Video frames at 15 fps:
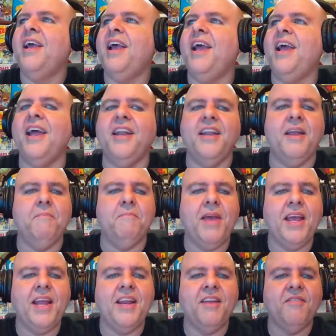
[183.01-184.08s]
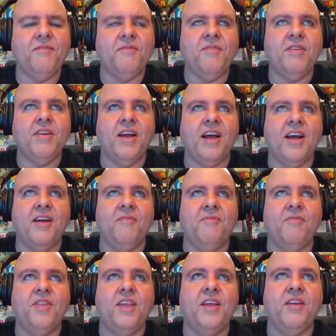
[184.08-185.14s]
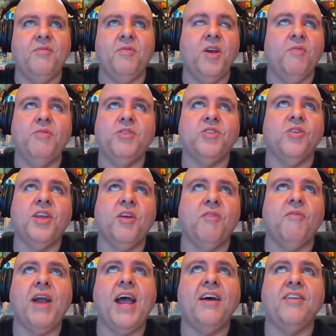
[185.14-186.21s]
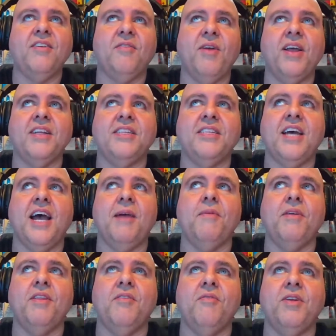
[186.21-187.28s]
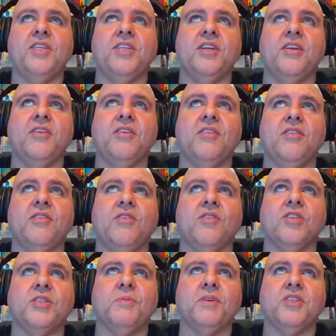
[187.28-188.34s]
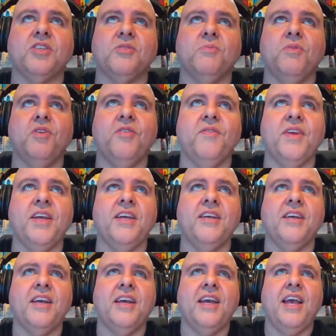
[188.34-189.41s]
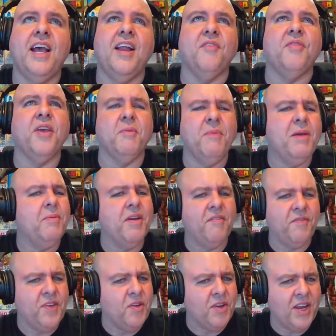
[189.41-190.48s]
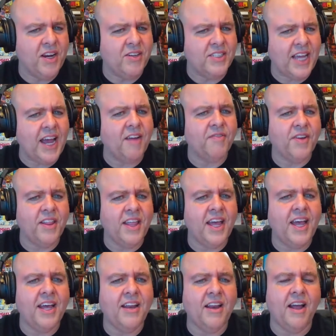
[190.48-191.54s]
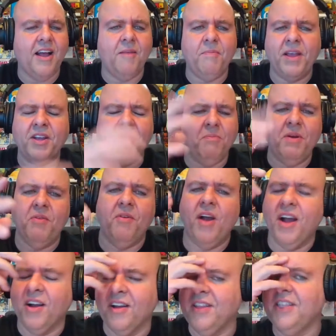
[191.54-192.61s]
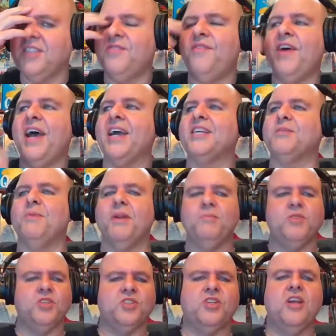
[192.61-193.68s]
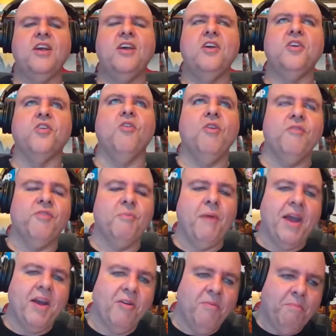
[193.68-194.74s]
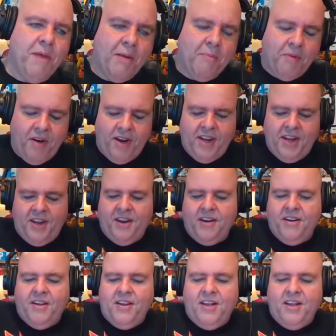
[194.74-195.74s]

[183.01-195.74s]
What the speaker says: And they made it, it was only around the time of the original Ghostbusters movie. And I think maybe a few years after that. I could be wrong on these facts, but I'm just going from my own memory here.